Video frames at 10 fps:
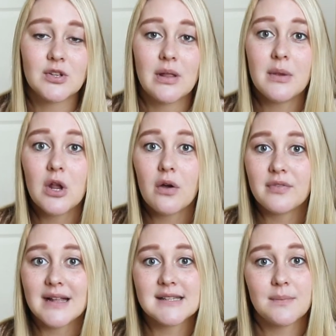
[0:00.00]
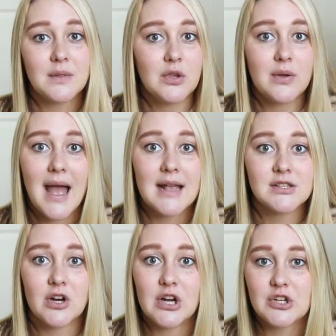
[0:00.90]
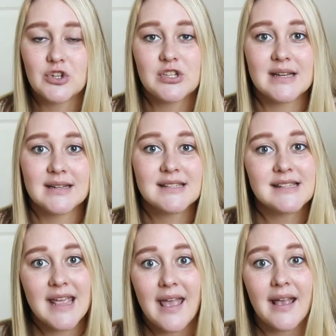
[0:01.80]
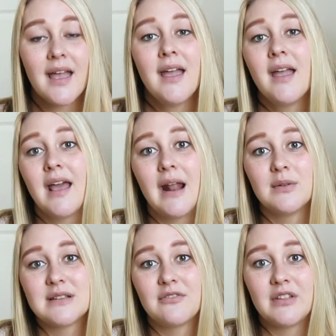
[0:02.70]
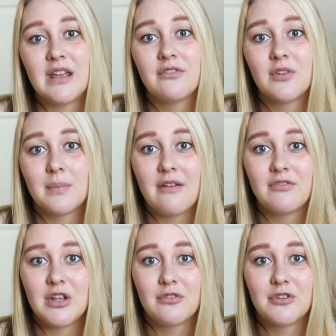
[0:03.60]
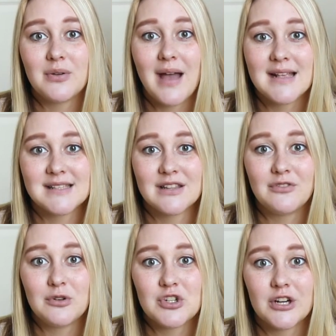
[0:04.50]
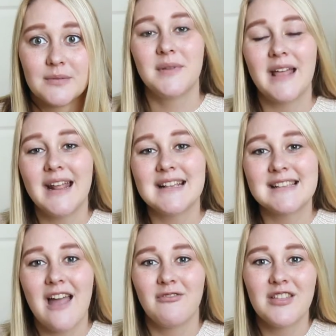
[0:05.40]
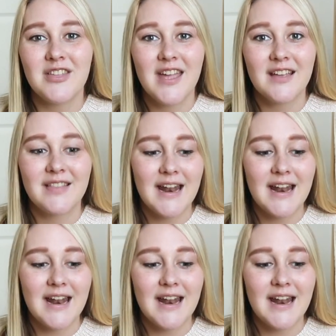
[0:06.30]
So let me know if that's something you guys are interested in seeing and I will definitely film that video for you guys in the future. But that is everything.